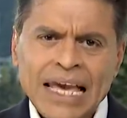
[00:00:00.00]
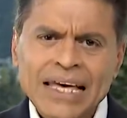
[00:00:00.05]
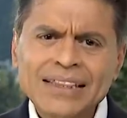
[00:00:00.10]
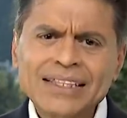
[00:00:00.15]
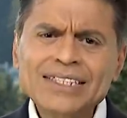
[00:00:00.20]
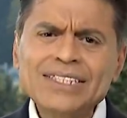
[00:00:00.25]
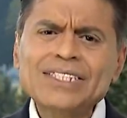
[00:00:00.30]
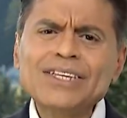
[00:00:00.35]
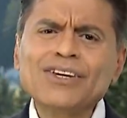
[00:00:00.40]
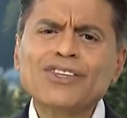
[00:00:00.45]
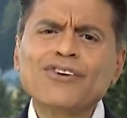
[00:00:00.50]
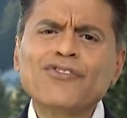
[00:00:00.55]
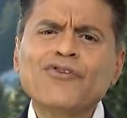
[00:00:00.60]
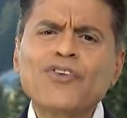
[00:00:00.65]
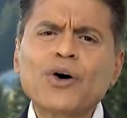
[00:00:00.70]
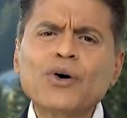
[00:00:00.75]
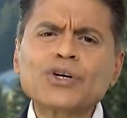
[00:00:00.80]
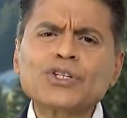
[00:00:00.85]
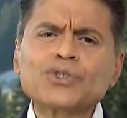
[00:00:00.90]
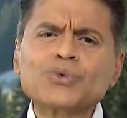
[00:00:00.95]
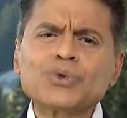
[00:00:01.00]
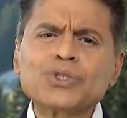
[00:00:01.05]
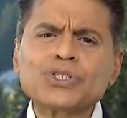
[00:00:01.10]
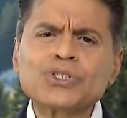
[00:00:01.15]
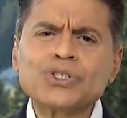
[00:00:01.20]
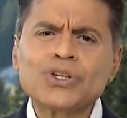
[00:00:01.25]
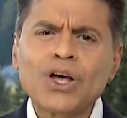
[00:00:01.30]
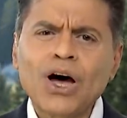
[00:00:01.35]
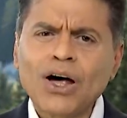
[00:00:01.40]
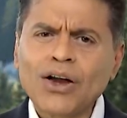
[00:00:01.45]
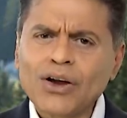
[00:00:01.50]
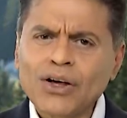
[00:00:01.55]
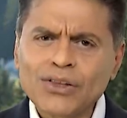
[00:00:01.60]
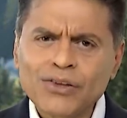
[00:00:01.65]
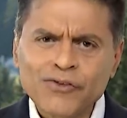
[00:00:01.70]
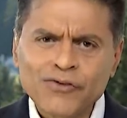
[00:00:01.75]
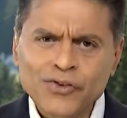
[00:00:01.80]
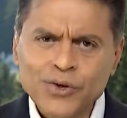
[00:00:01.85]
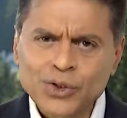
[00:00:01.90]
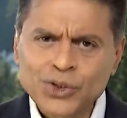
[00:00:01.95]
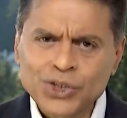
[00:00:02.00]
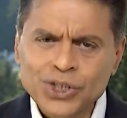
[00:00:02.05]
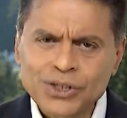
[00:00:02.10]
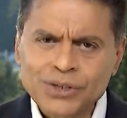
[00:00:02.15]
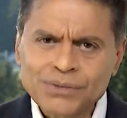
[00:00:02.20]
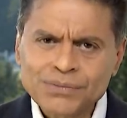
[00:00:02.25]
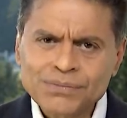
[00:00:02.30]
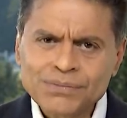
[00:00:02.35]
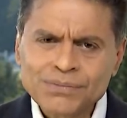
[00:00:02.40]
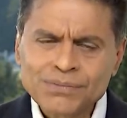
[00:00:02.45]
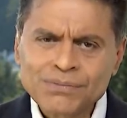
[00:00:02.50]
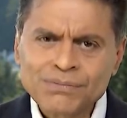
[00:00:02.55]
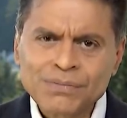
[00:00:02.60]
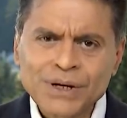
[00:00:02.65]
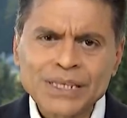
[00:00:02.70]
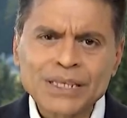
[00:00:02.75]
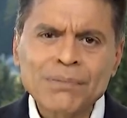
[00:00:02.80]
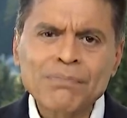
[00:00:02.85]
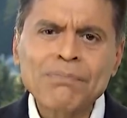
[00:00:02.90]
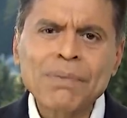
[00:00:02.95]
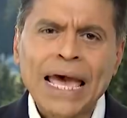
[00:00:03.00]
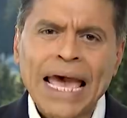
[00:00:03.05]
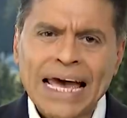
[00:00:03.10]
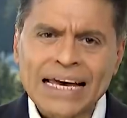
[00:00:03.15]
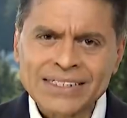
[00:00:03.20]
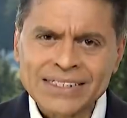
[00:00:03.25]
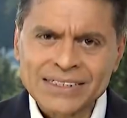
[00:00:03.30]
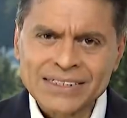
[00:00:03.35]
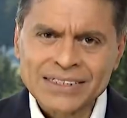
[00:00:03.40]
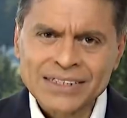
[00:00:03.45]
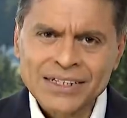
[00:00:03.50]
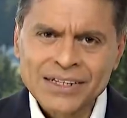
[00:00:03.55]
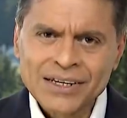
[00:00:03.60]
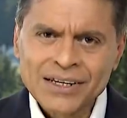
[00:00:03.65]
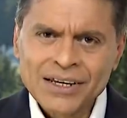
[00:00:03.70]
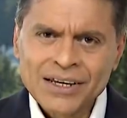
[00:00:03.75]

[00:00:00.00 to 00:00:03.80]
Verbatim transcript: This year, the focus was not on the future, but the past.